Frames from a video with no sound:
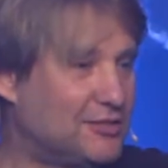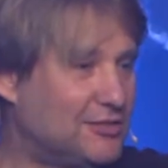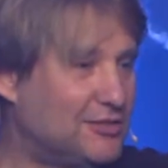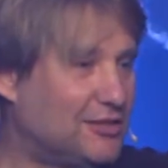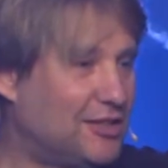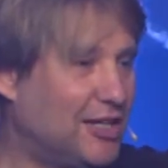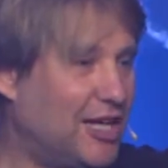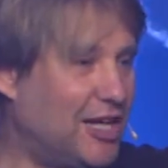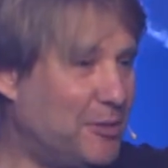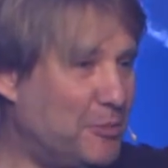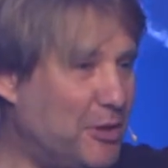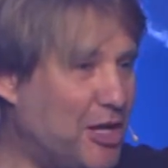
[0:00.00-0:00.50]

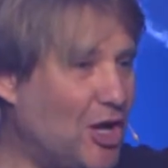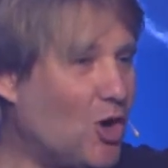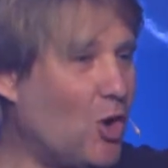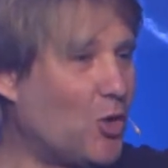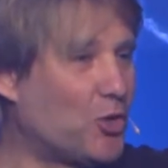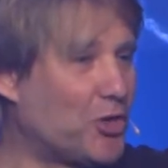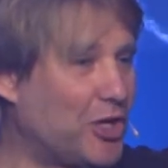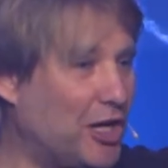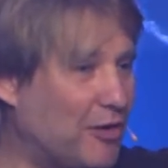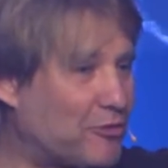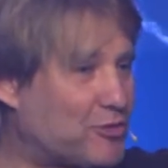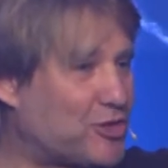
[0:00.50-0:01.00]
Anybody old
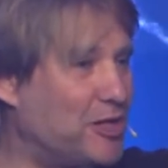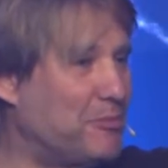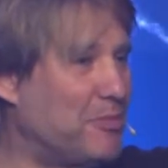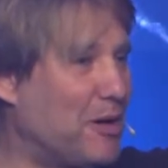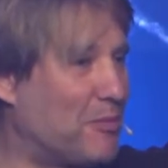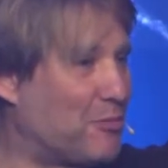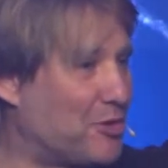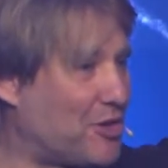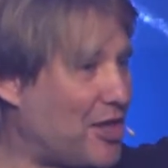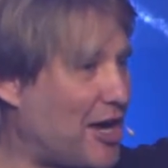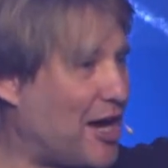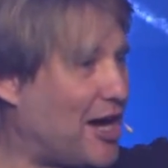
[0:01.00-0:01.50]
enough to
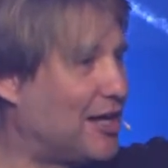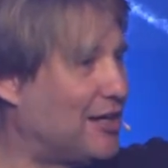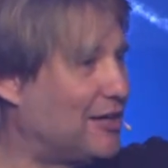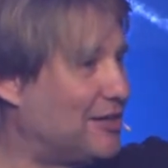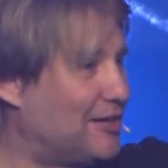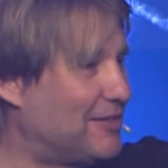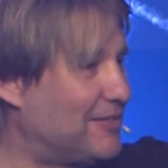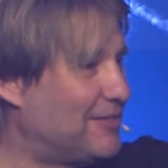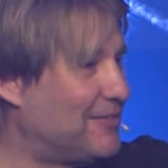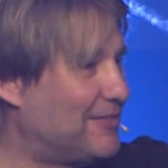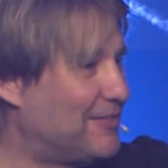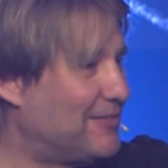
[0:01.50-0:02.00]
remember that?
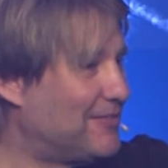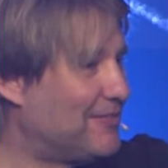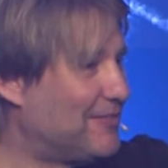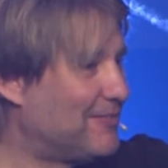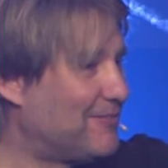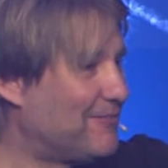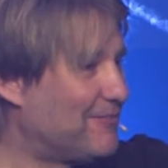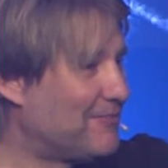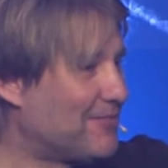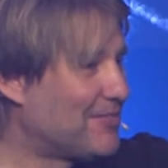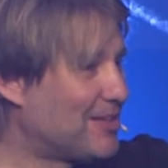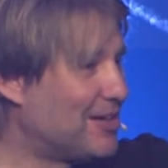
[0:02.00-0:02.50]

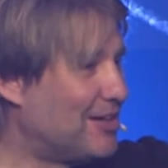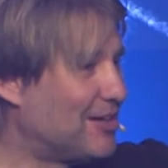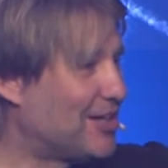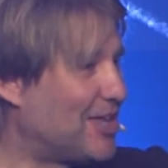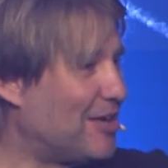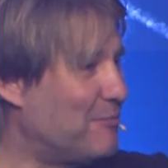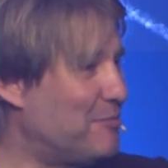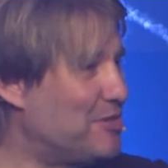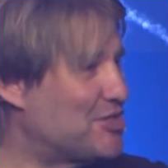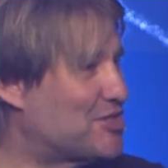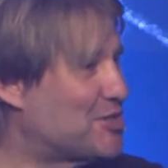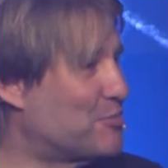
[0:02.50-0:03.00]
Give
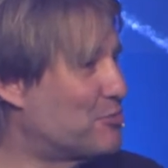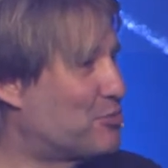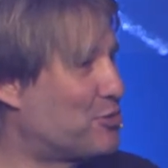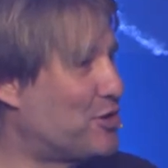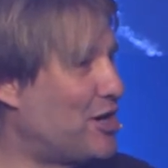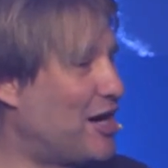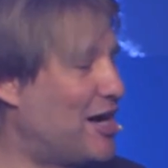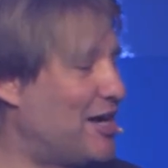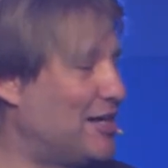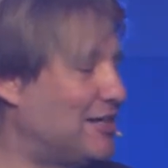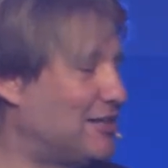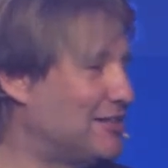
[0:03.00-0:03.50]
me some
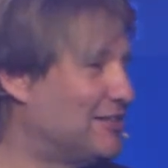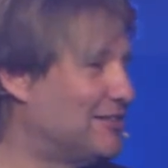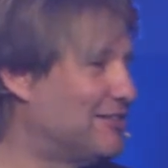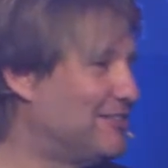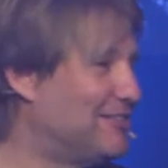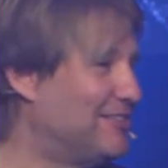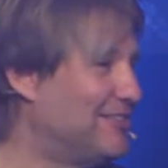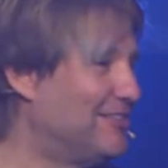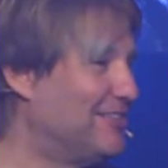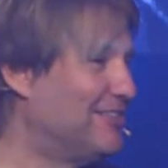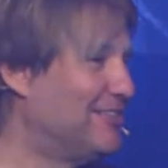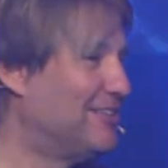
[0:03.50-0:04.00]
bread.
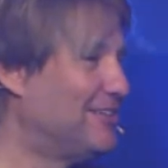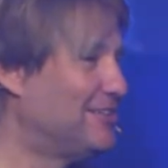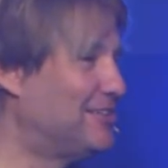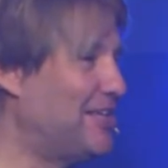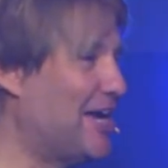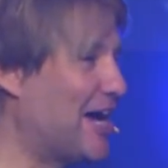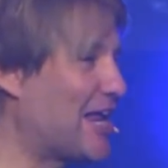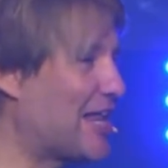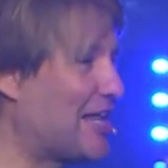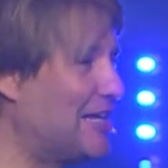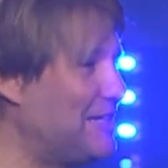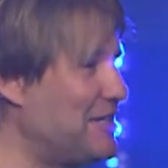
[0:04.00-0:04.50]

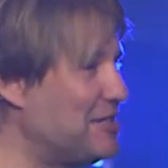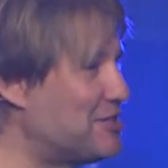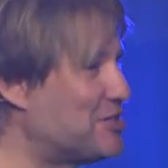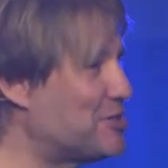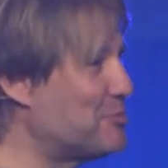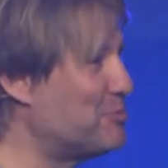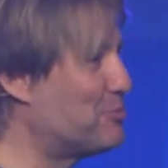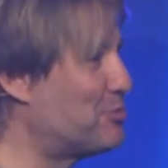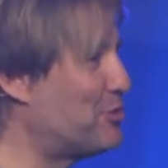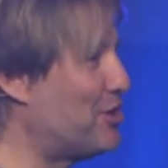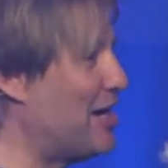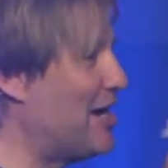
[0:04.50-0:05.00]
Dad, I need some
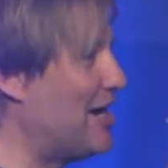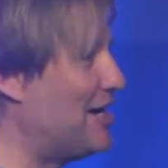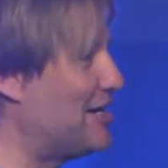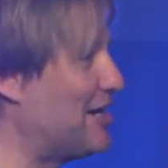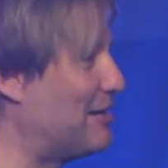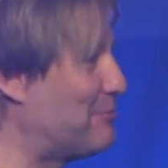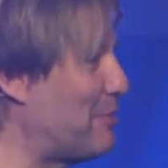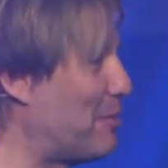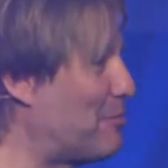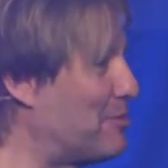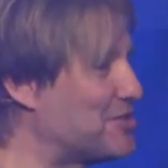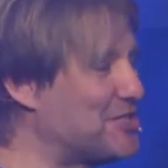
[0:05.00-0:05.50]
bread. I
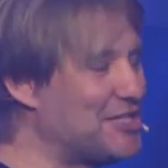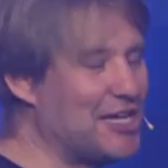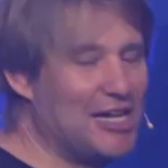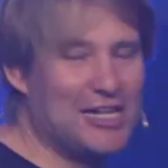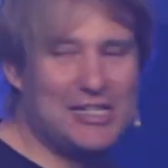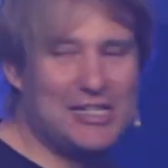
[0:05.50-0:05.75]
remember saying,